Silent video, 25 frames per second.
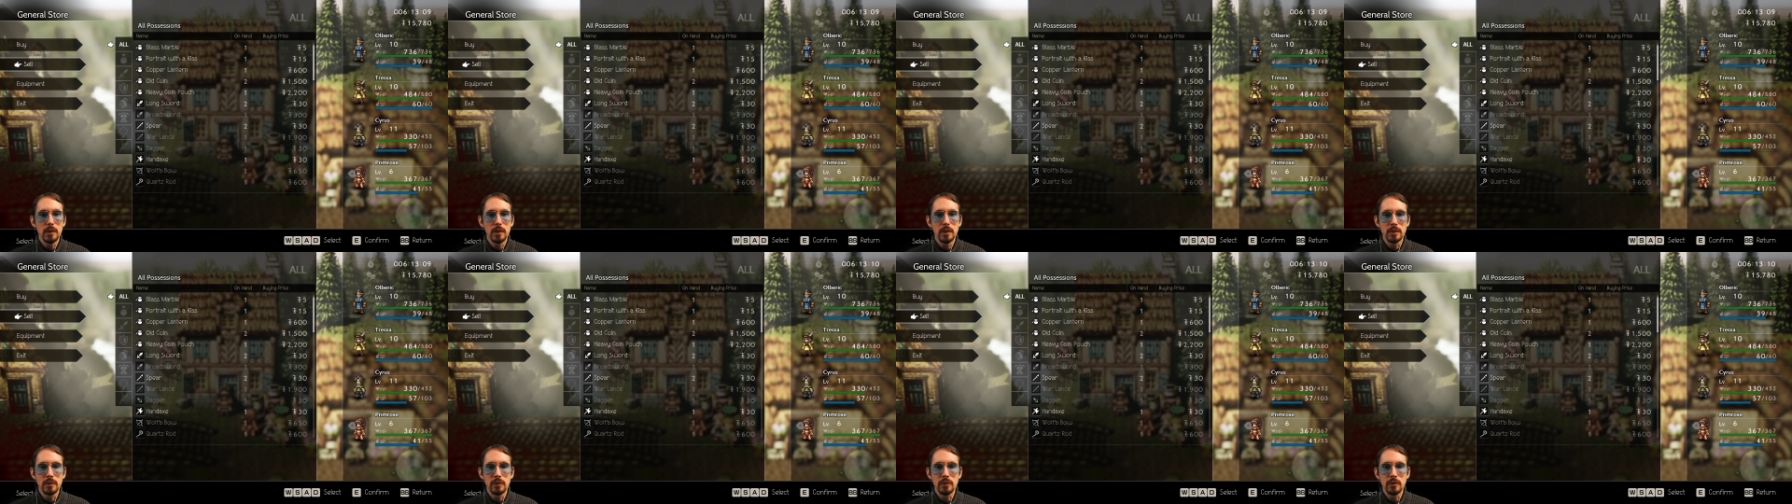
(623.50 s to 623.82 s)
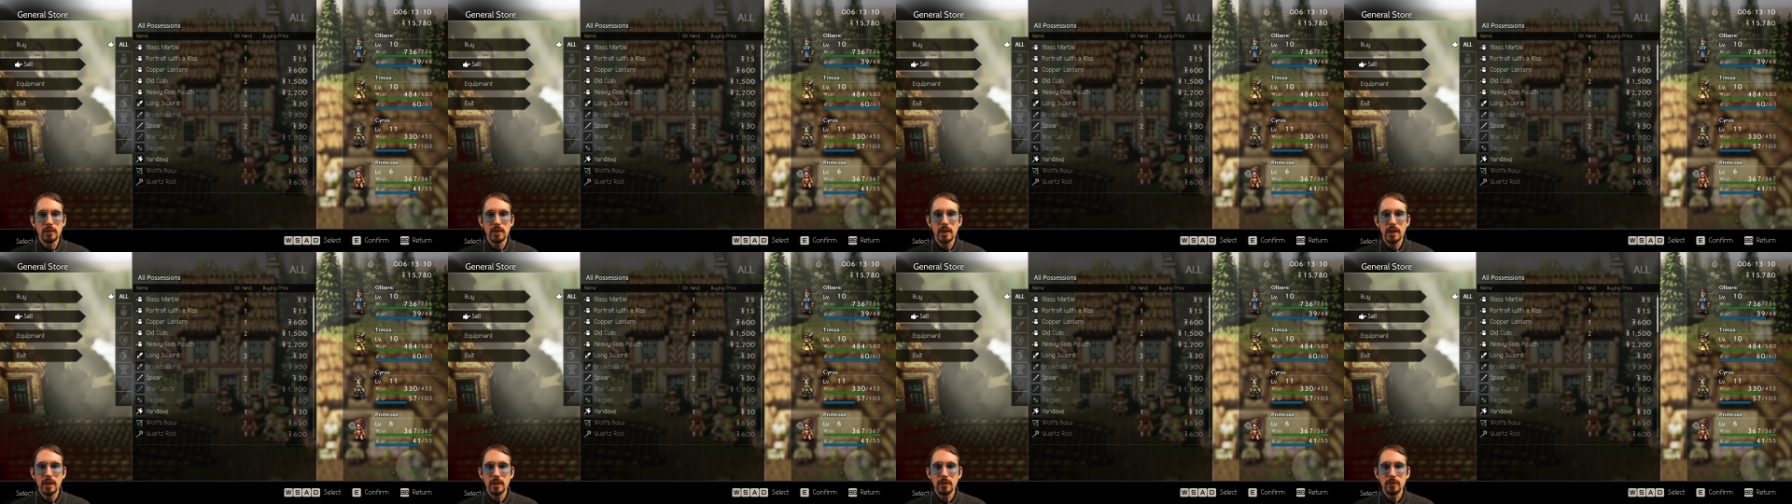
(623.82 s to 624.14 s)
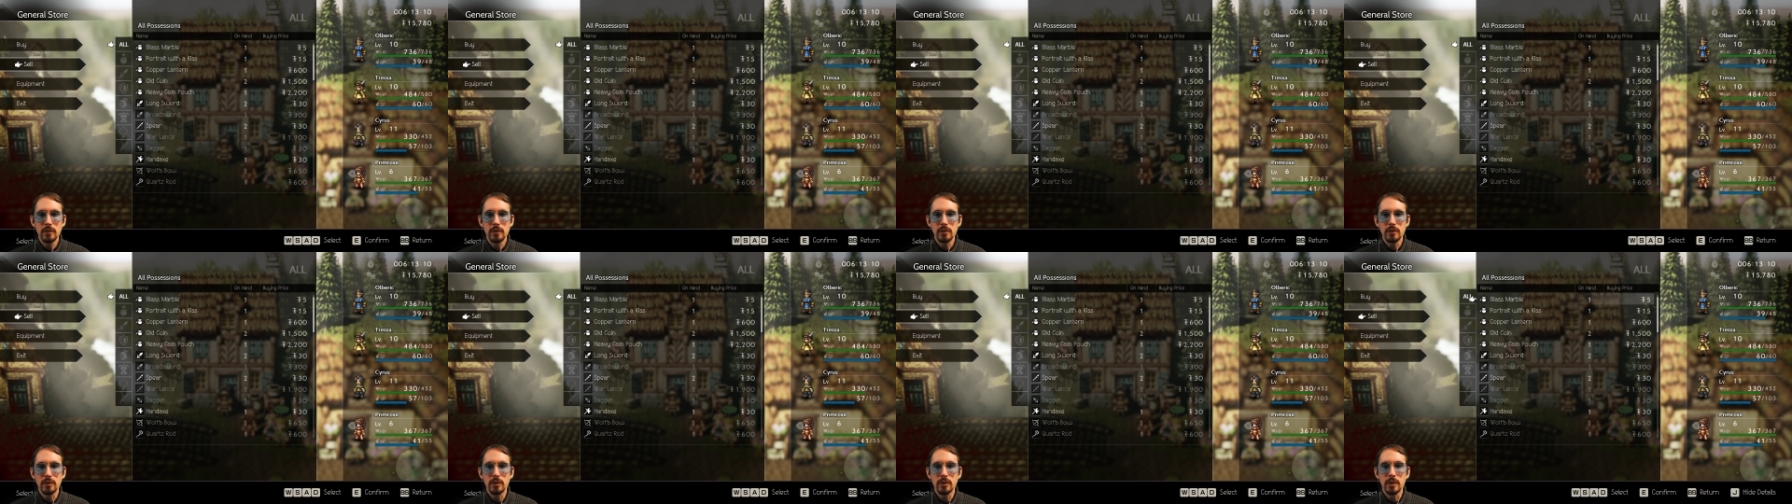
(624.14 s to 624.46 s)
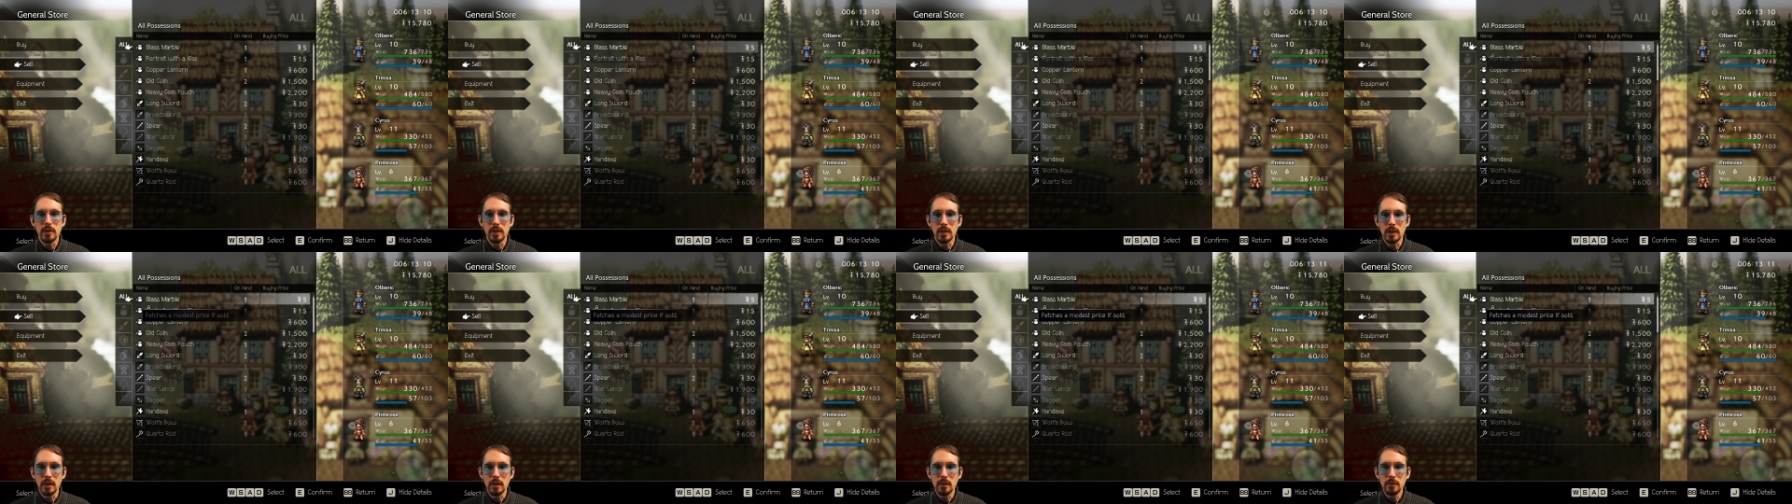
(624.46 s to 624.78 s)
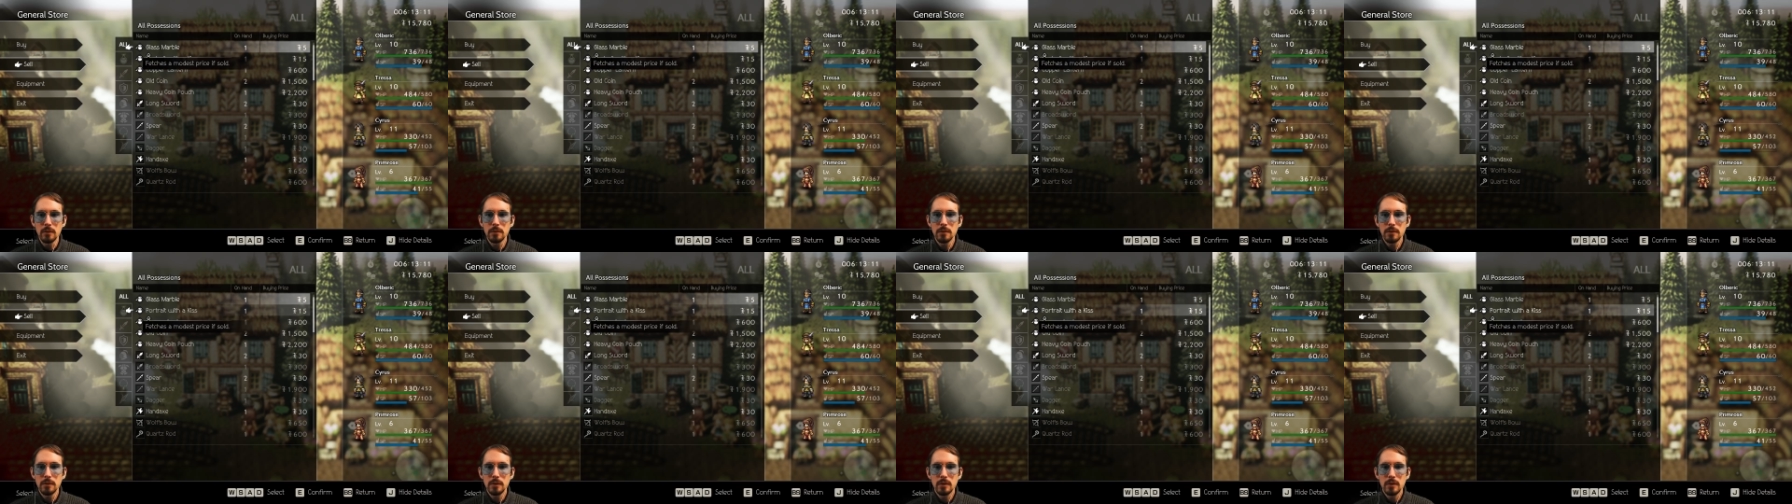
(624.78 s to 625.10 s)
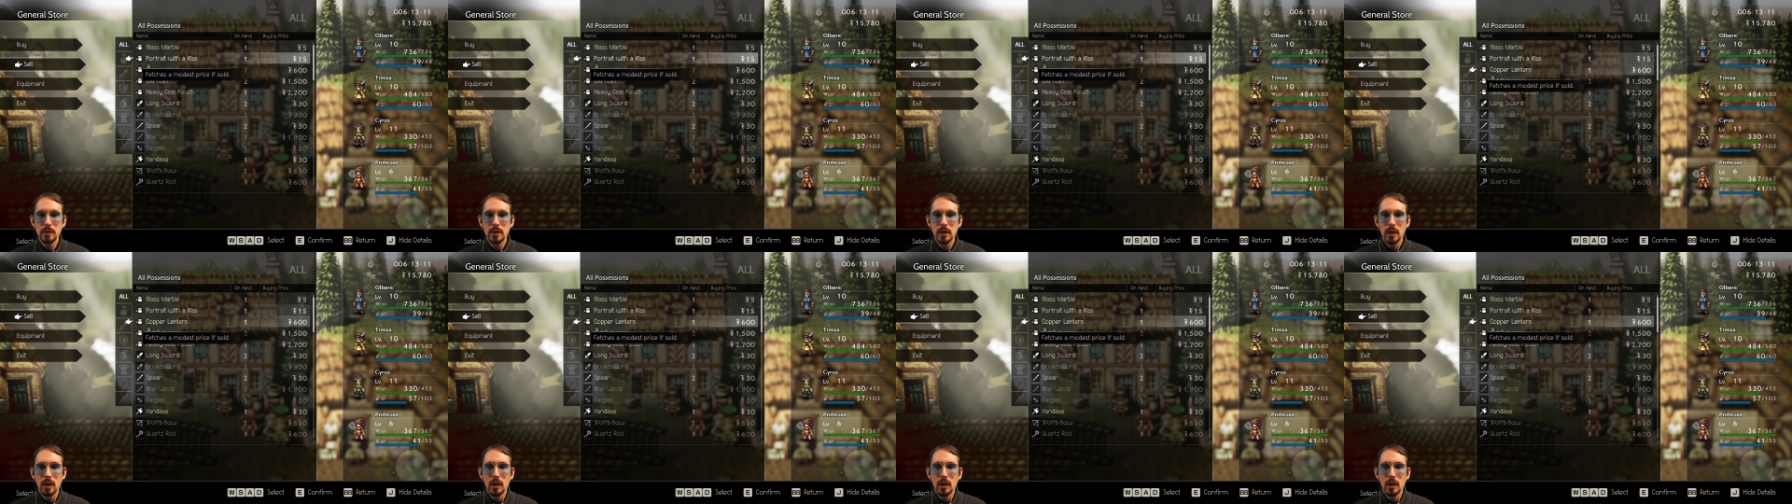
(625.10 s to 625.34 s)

We could sell stuff.